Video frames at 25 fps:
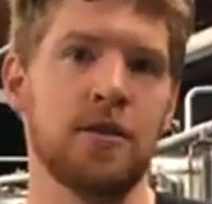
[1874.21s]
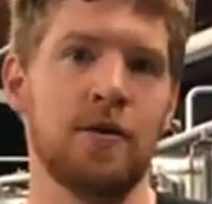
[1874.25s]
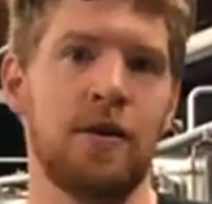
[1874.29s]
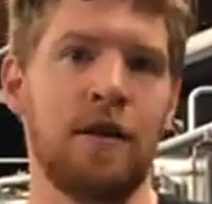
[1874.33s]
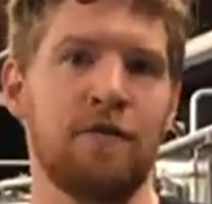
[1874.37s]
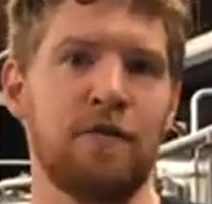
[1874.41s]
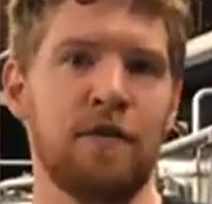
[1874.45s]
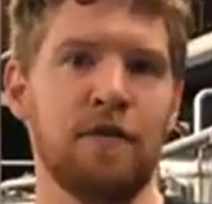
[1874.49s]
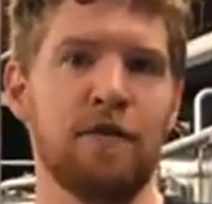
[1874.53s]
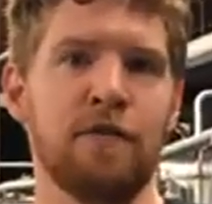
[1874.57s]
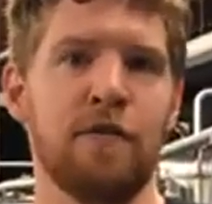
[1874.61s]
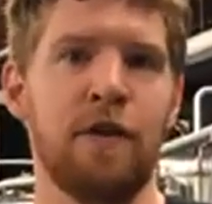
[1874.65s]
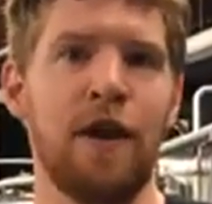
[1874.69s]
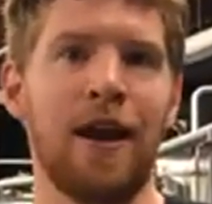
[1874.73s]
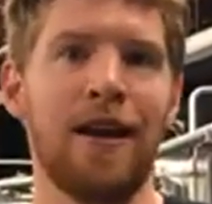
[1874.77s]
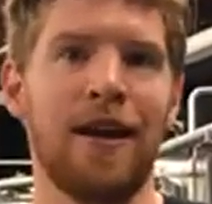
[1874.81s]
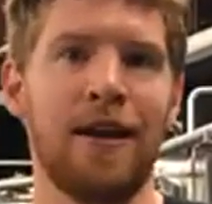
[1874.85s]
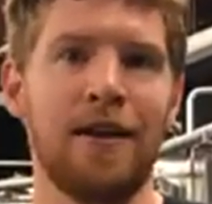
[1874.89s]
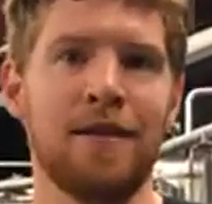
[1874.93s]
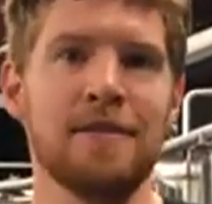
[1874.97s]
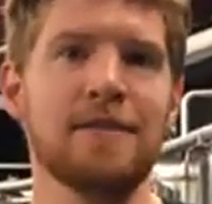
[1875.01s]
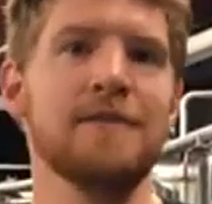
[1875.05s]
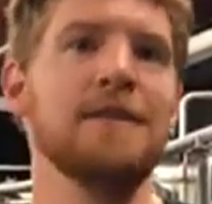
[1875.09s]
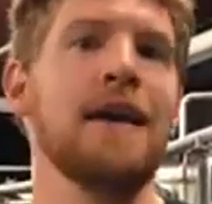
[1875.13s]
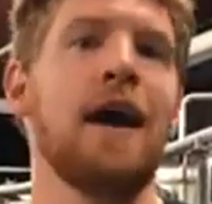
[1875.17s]
So every Friday
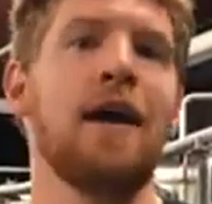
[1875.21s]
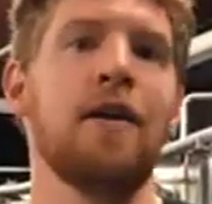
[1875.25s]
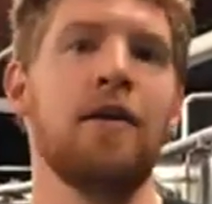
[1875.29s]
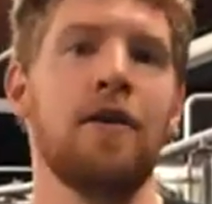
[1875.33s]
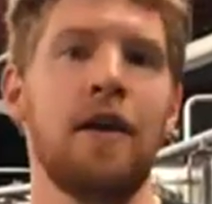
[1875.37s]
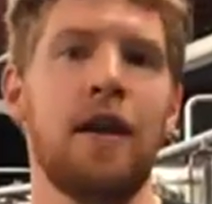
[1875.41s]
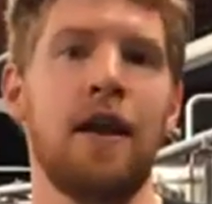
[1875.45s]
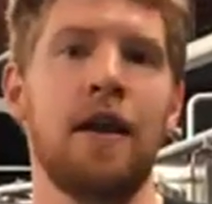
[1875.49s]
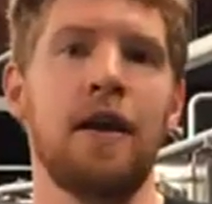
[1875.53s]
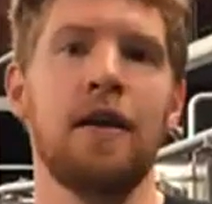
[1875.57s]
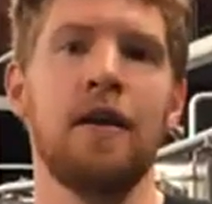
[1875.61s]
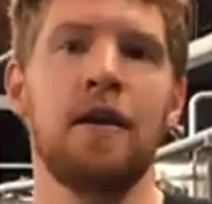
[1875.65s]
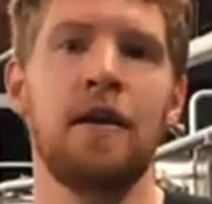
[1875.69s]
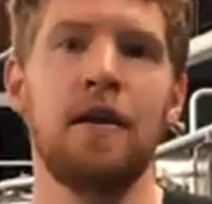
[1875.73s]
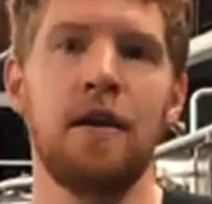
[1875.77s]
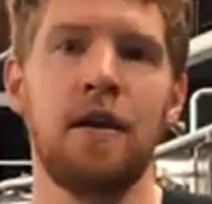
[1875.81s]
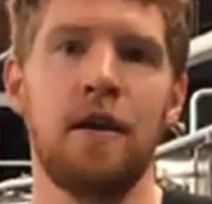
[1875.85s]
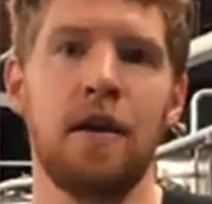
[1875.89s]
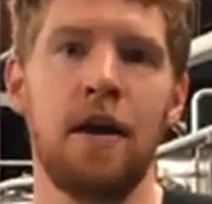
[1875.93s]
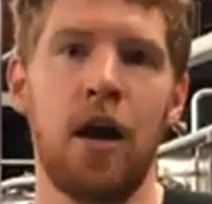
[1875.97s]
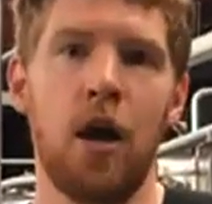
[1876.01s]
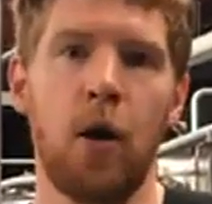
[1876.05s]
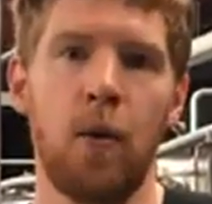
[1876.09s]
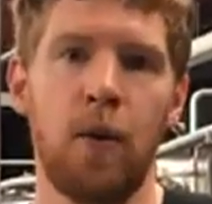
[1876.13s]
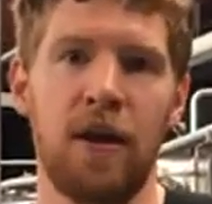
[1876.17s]
and Saturday,
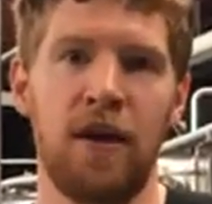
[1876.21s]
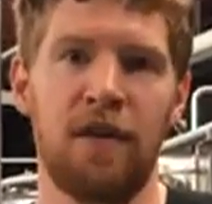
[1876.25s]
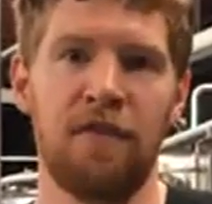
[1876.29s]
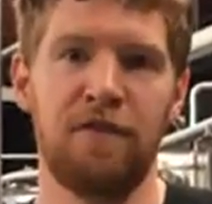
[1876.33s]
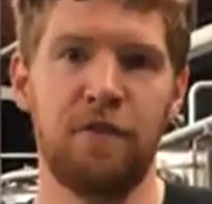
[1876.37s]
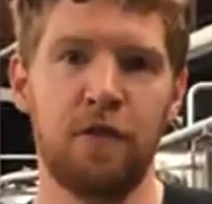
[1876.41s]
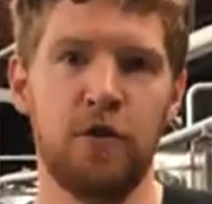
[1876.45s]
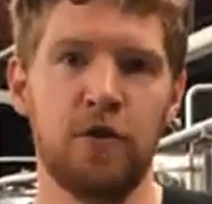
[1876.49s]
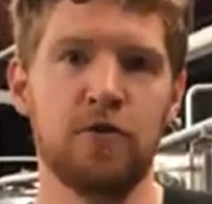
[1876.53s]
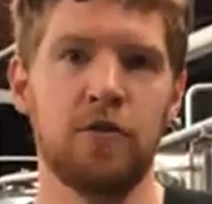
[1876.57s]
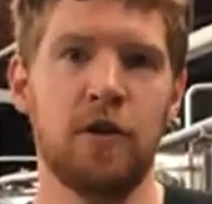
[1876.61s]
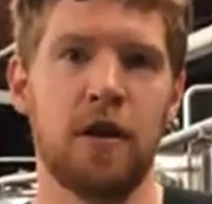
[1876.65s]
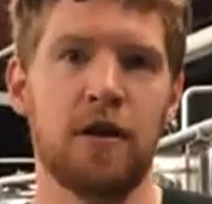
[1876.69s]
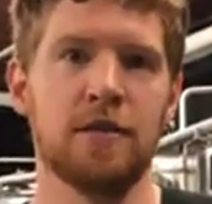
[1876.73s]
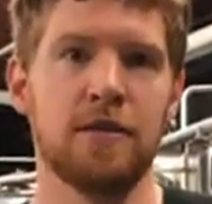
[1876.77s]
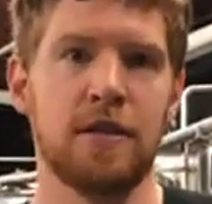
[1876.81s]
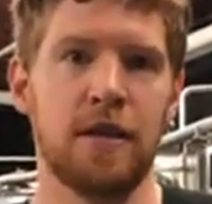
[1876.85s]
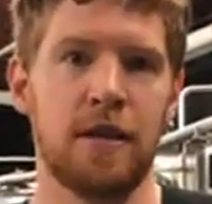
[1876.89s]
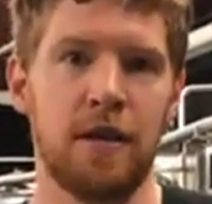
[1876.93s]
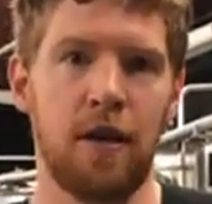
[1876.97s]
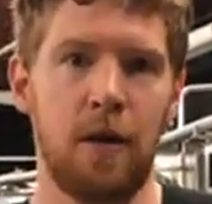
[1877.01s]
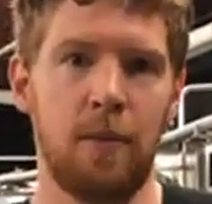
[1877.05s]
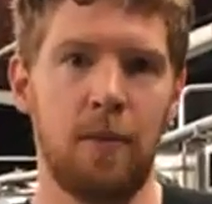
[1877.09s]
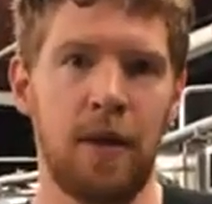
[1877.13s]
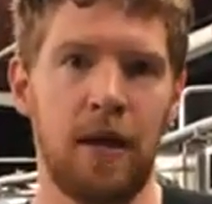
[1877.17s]
we have food trucks
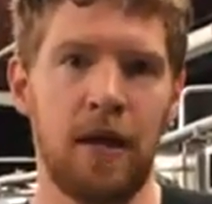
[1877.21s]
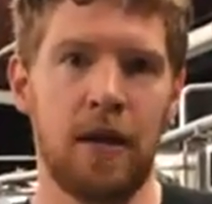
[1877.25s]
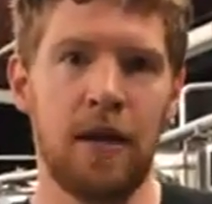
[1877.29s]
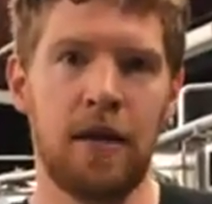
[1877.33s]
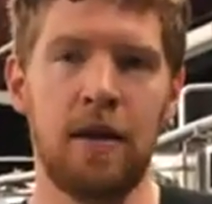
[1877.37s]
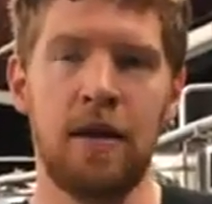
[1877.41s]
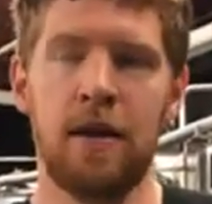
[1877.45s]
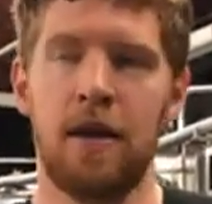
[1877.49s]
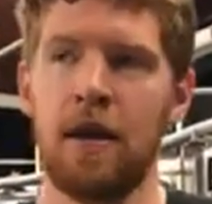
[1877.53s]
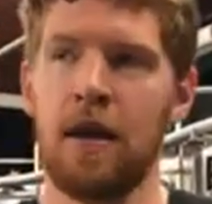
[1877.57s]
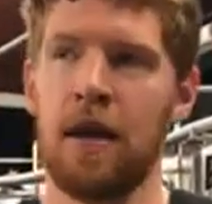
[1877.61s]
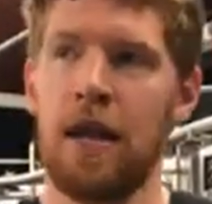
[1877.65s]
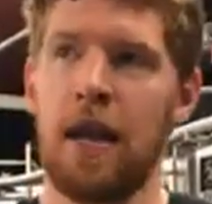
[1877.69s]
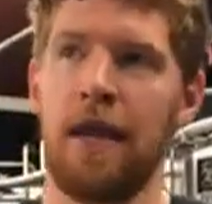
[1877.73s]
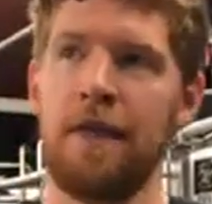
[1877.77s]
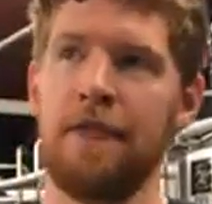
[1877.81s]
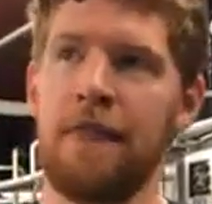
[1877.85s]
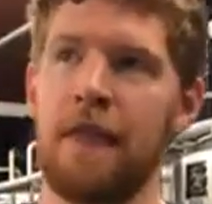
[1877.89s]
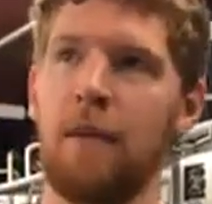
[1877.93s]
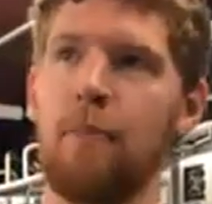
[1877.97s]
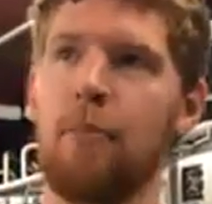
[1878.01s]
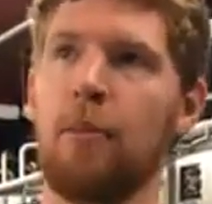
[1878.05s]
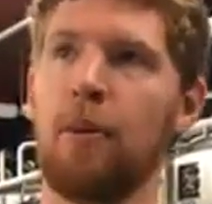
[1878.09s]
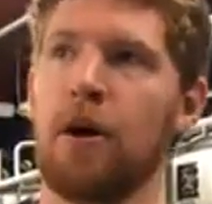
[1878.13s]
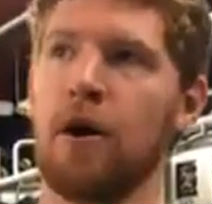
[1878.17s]
that come in and
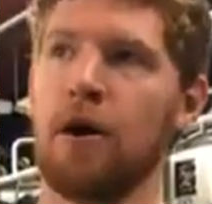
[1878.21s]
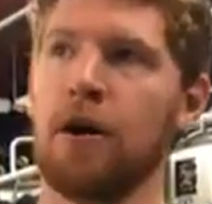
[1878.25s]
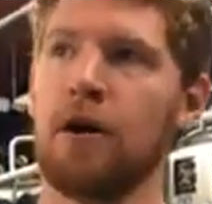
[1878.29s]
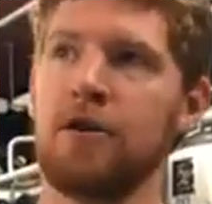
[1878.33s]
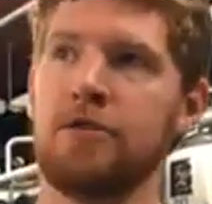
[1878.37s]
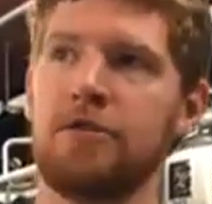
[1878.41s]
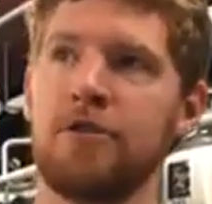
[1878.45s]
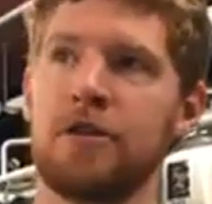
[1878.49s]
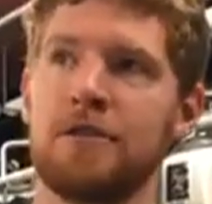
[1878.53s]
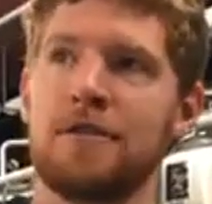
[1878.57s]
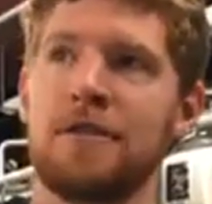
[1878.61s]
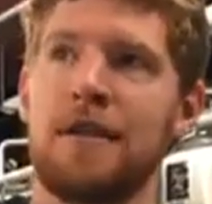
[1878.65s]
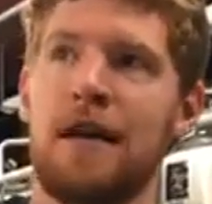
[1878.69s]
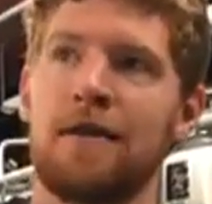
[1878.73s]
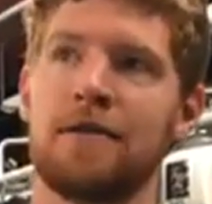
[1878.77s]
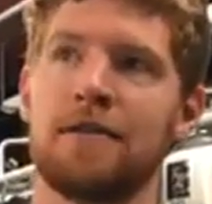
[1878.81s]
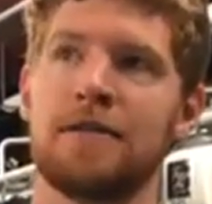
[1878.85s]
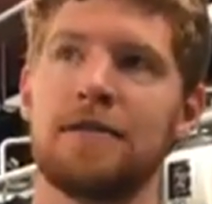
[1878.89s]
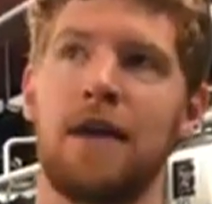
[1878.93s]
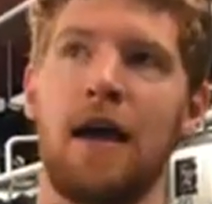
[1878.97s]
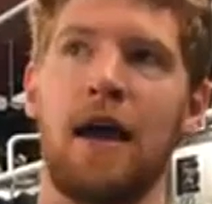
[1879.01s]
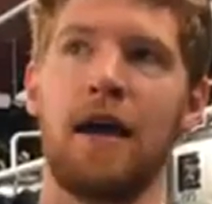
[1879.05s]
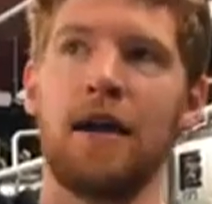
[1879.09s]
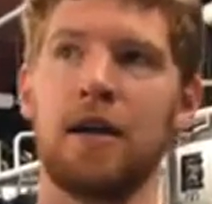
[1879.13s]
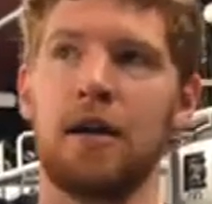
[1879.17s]
they park just
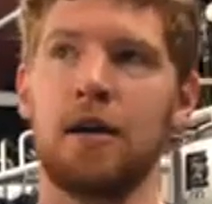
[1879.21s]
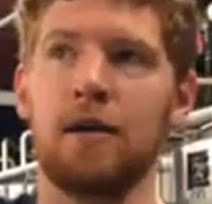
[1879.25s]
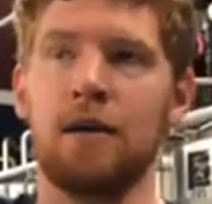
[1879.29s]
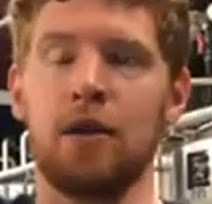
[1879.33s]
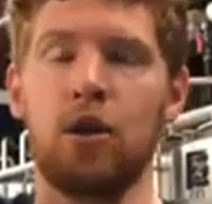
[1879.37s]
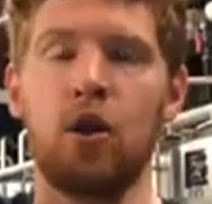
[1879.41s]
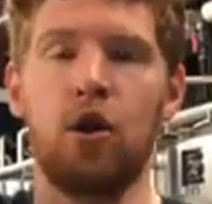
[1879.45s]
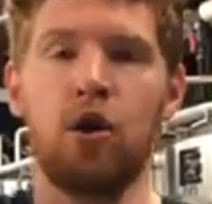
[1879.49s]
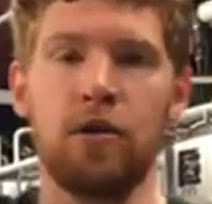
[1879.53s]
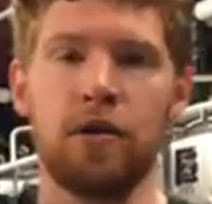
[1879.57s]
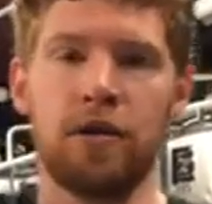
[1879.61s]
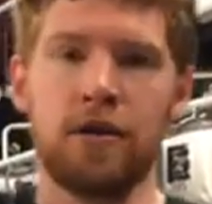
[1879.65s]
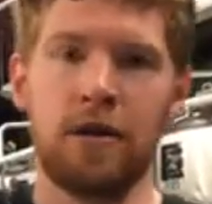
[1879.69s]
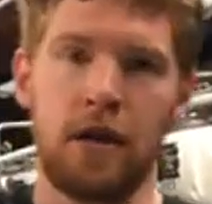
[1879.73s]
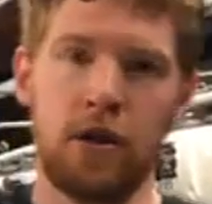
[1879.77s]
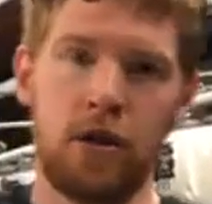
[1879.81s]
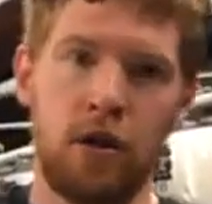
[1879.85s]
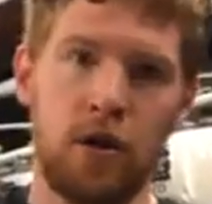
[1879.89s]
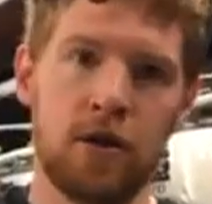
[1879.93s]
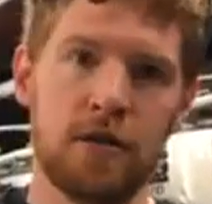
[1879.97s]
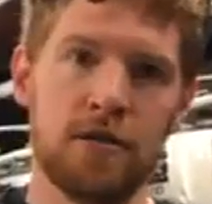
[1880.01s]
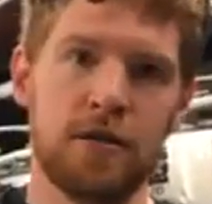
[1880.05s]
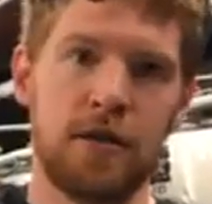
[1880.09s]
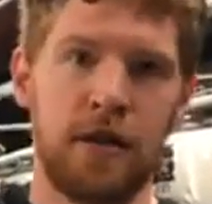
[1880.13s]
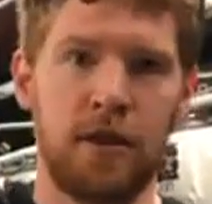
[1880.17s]
outside here
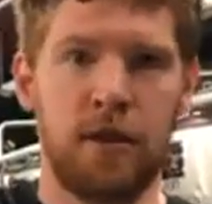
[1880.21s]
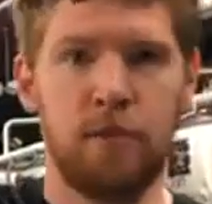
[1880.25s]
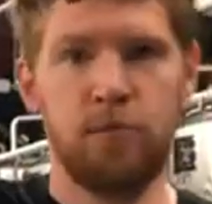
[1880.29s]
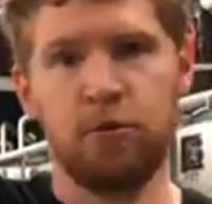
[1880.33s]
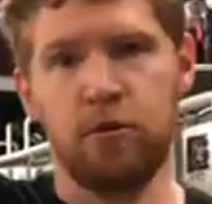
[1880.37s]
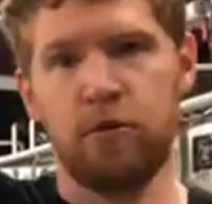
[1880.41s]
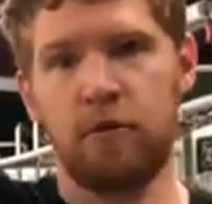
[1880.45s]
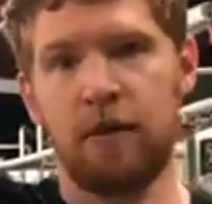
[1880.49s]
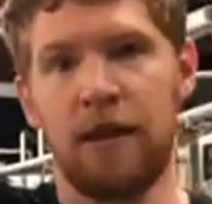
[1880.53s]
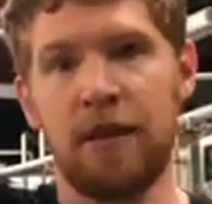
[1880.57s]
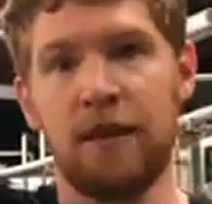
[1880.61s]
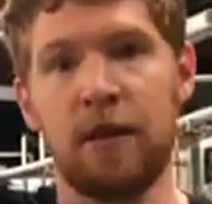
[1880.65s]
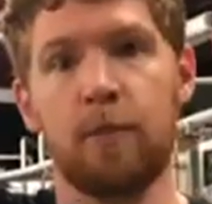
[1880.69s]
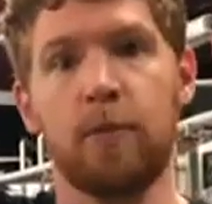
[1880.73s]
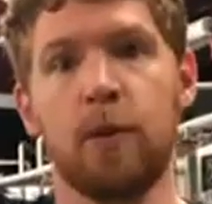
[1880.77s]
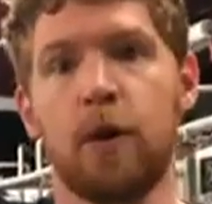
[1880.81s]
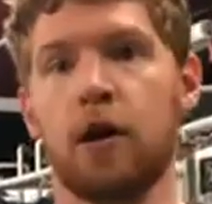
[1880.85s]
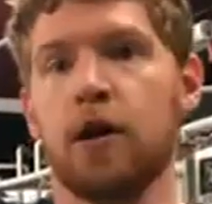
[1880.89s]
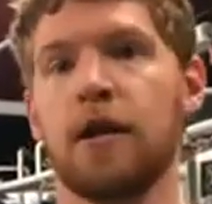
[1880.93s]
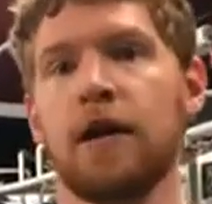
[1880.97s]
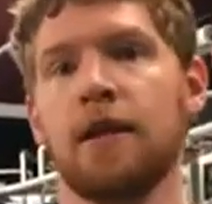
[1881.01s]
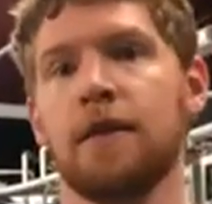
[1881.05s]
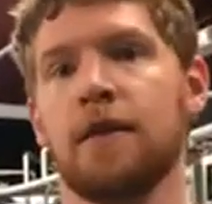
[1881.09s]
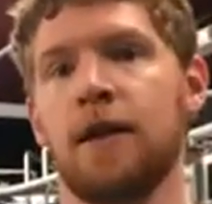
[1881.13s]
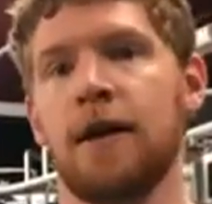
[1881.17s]
alongside the brewery in the
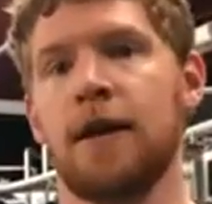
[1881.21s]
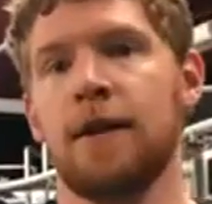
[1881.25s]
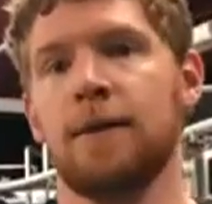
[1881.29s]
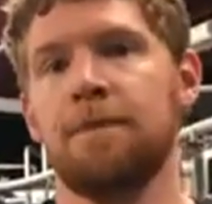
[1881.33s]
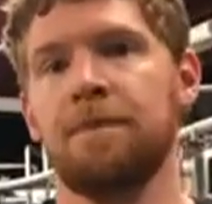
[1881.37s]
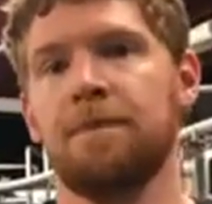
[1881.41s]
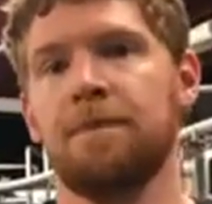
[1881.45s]
parking lot.